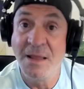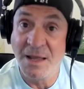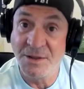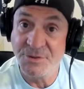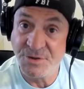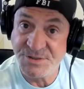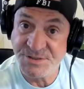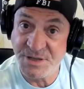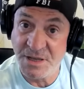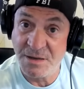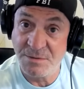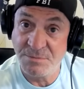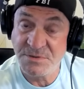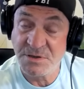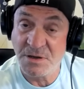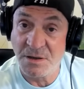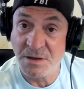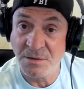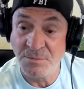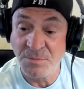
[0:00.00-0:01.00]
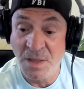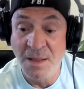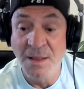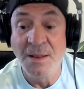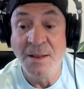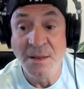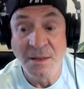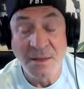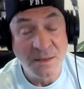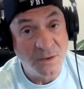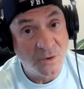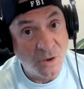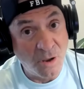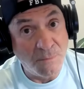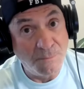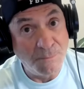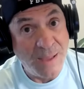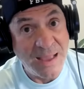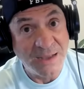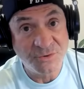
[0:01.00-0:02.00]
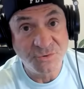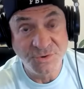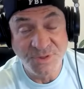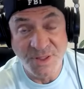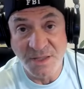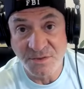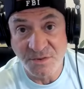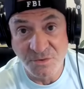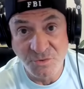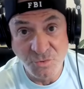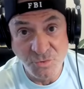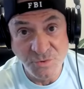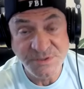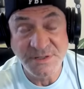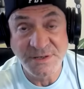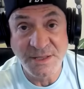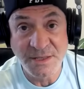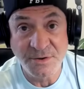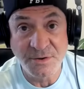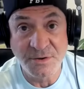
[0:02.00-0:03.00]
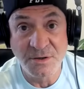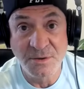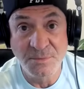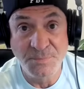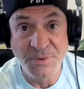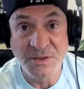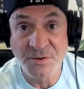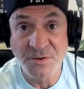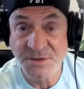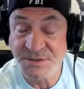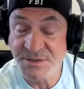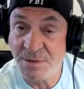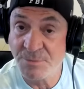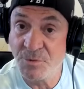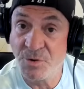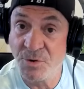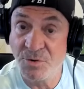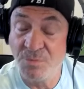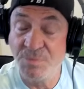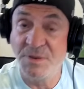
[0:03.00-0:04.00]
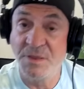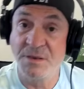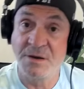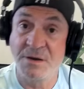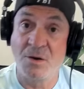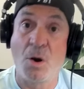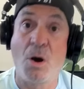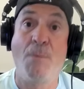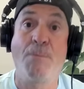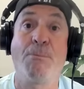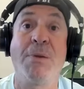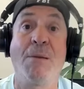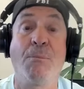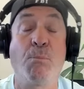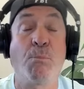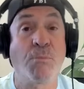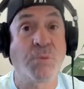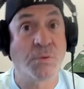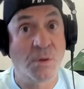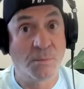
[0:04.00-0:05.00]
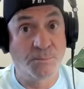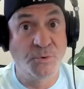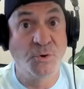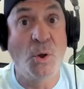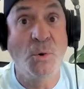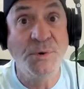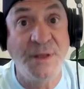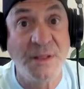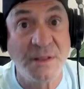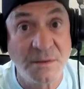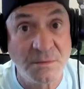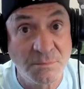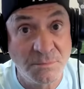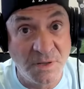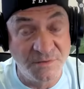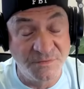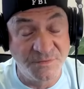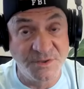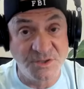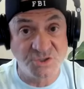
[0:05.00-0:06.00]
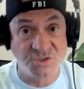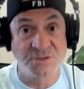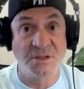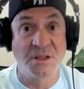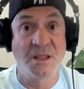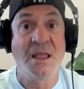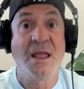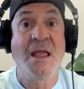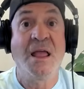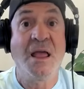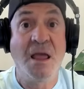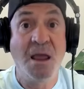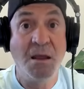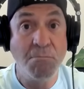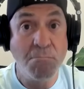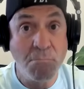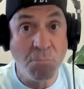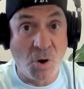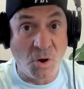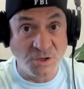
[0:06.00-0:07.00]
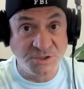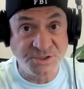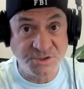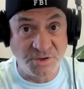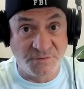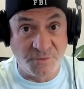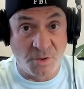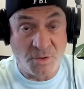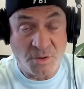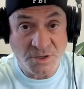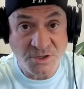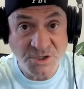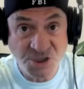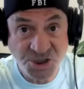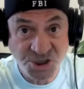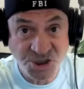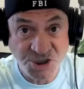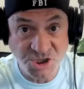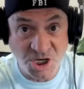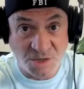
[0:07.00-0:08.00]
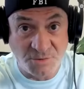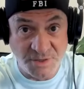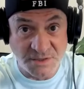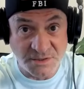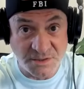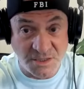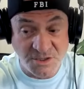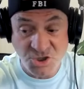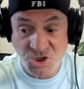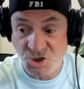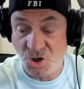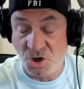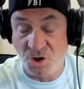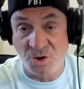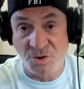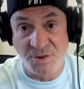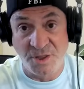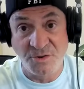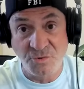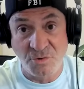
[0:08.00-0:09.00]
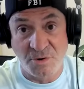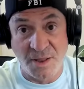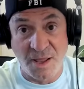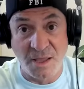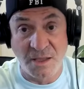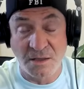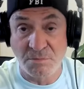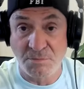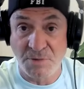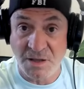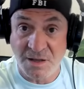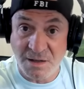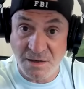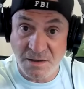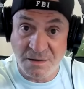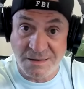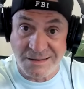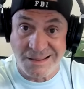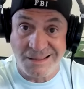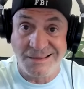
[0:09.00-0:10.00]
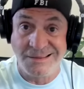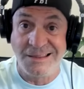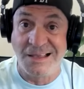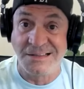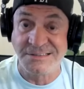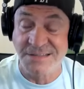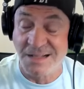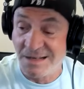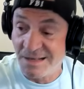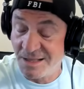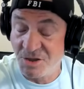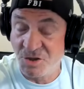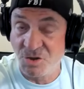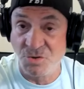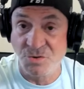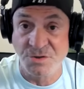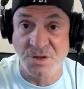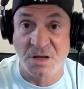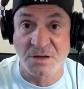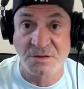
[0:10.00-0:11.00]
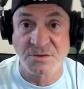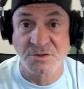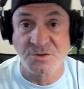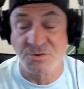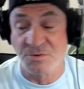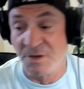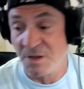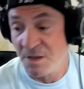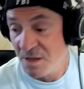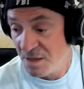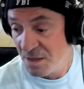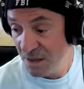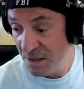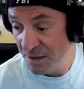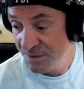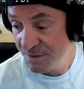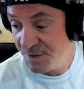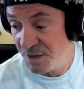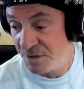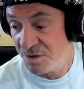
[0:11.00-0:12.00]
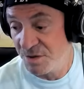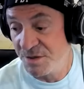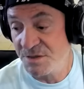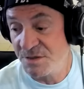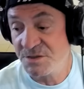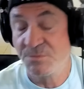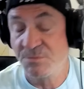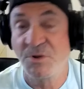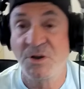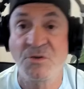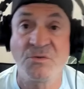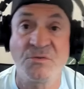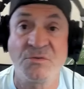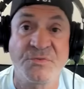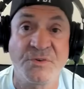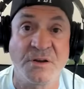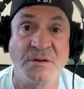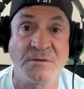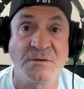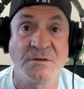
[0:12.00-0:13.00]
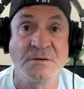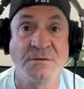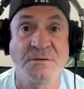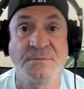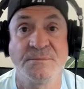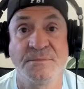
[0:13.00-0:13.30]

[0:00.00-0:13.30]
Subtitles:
At the same time, come back to that newsletter because I'm going to be there uploading my vision. And most of all, share it and show that you like me. Click, yes, I like you, Dr. Cherry. Take it easy, my good friend.